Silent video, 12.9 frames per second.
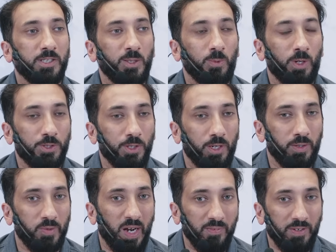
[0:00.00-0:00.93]
He wants you to
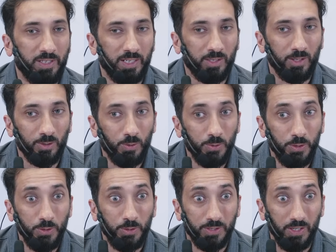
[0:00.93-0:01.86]
arrive at that conclusion
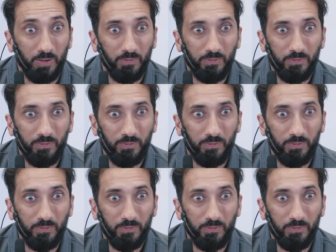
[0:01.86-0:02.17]
yourself.